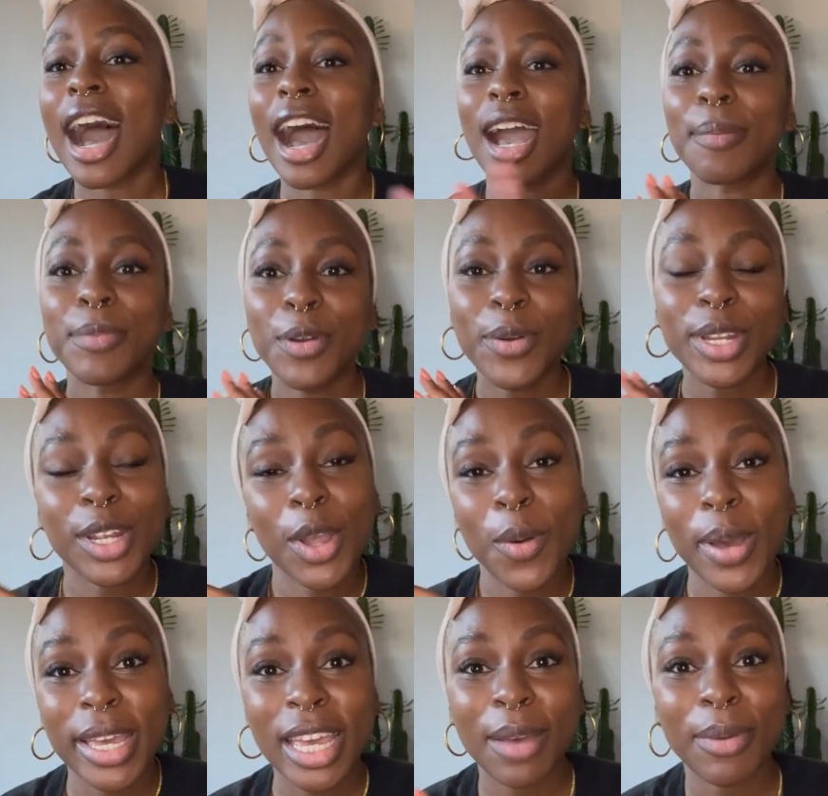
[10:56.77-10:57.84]
I'm going to go
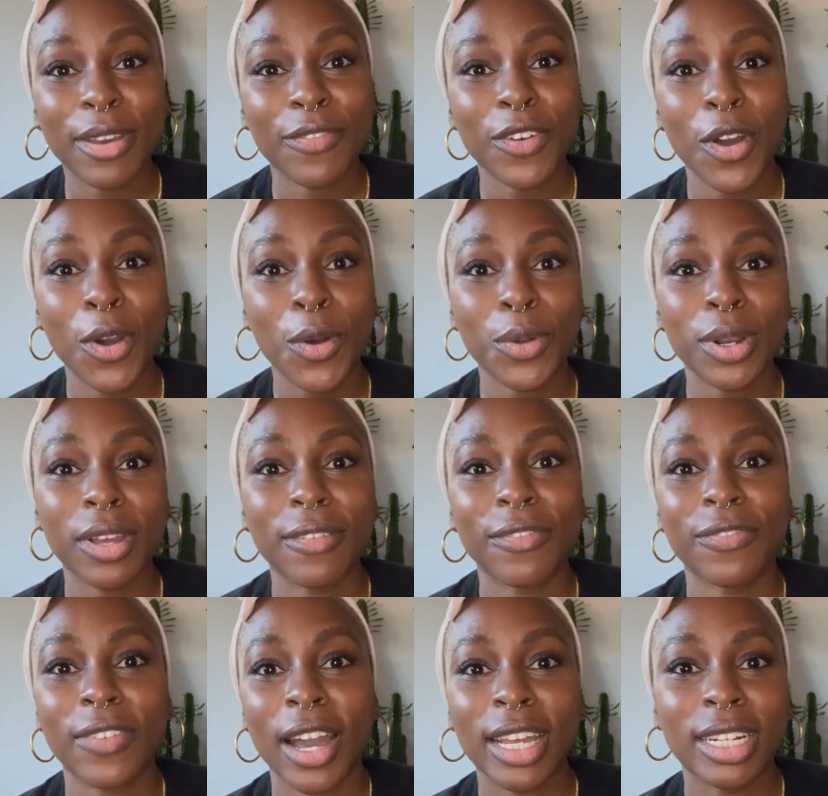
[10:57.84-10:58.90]
and get my phone
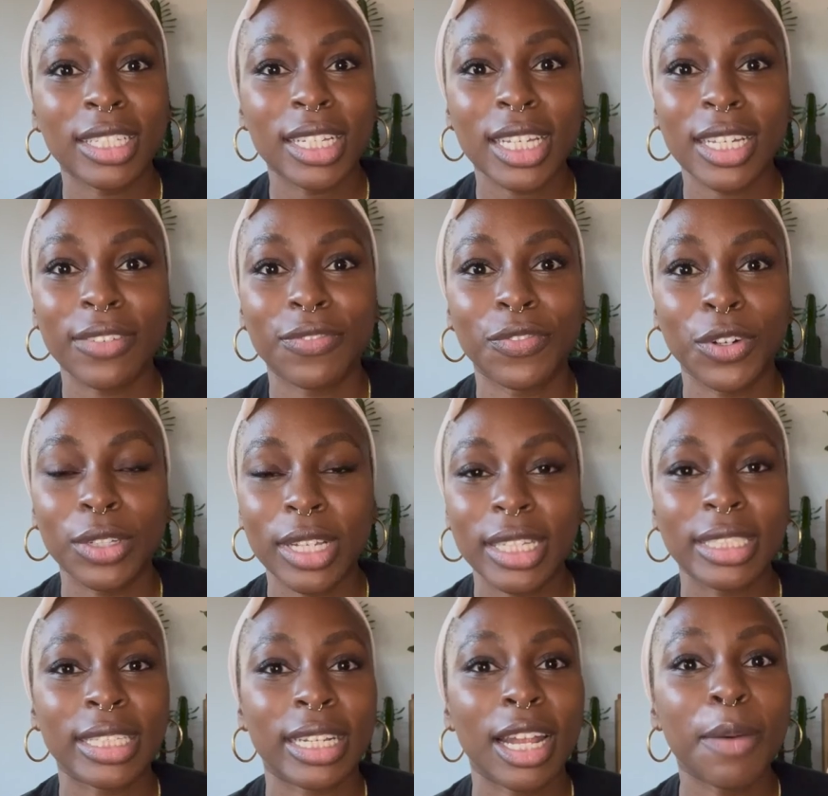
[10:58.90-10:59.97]
finally fully
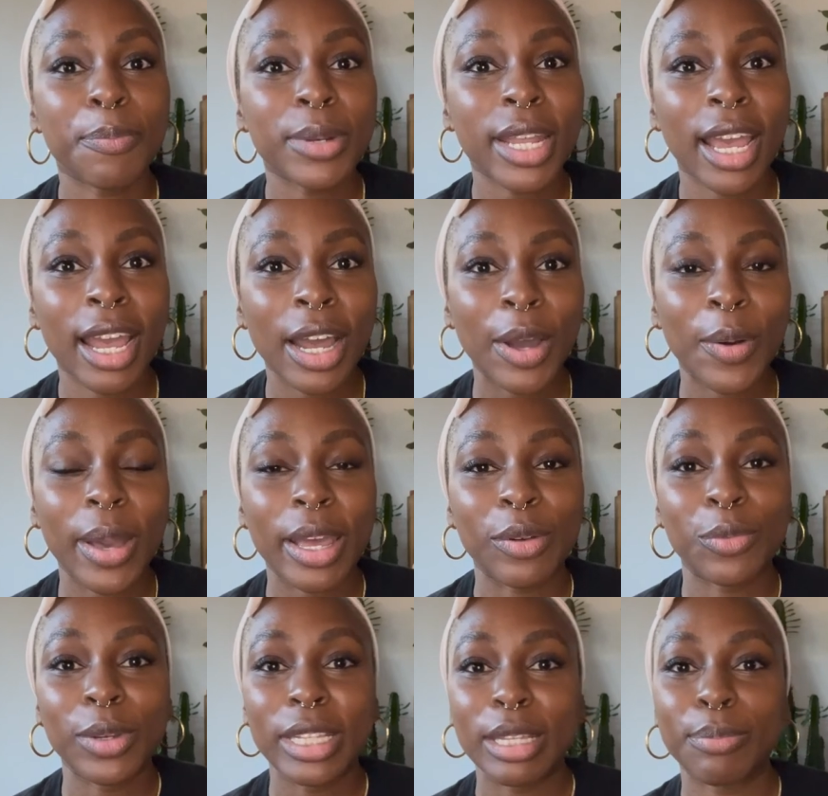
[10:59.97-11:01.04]
set up now
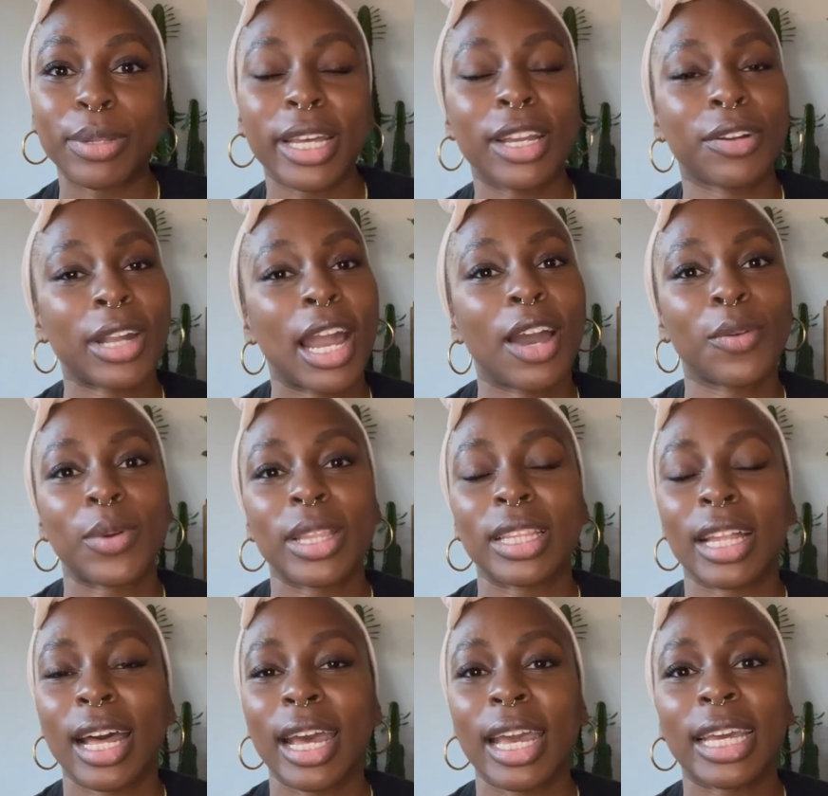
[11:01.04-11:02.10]
and really play around with
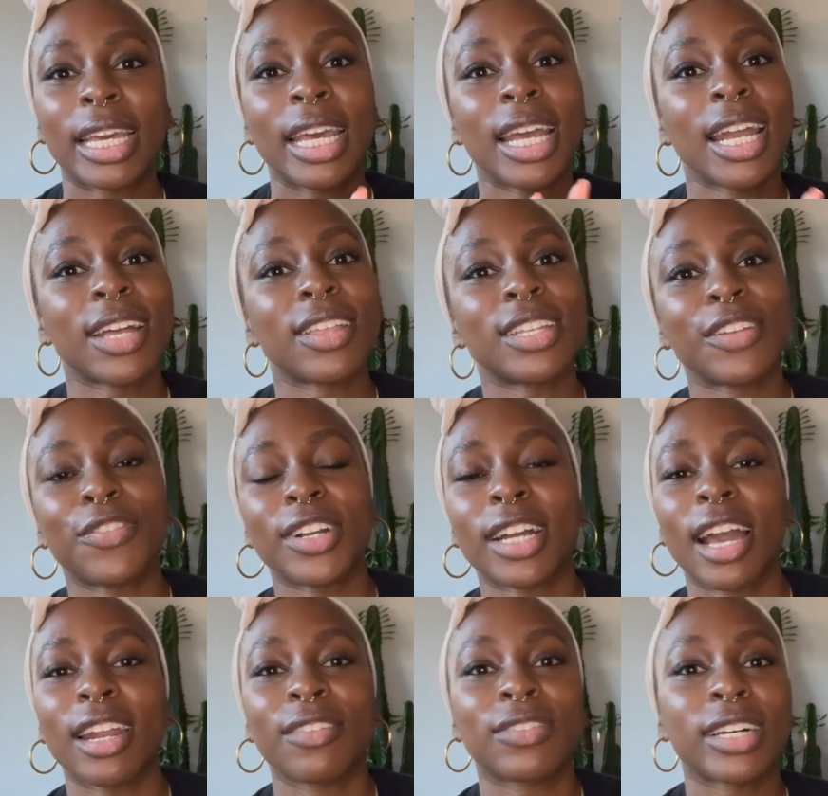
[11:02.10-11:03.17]
like the different
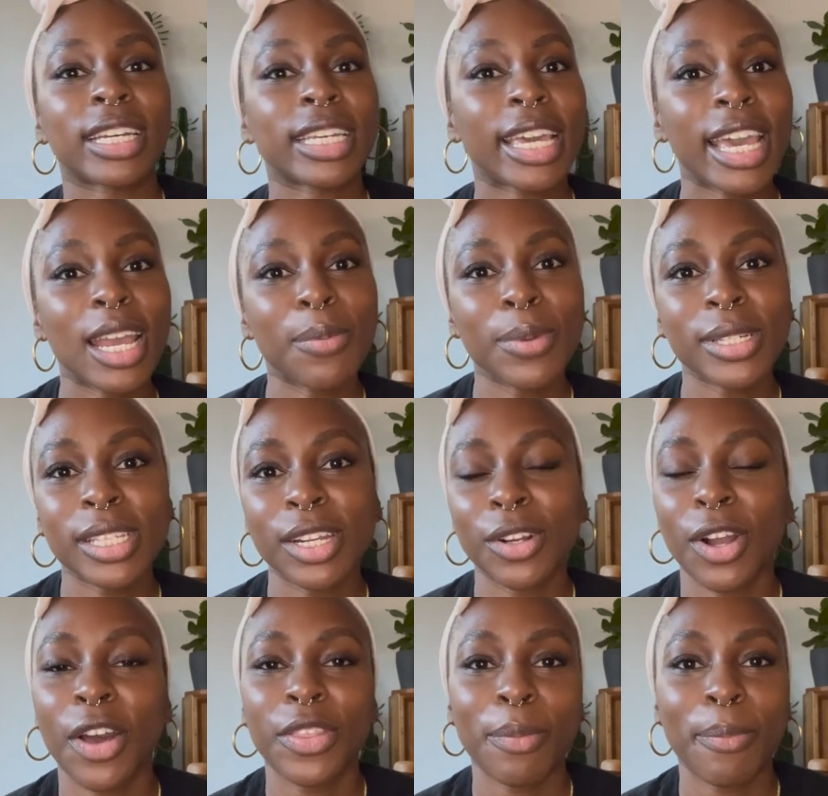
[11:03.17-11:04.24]
kind of like cameras that are on the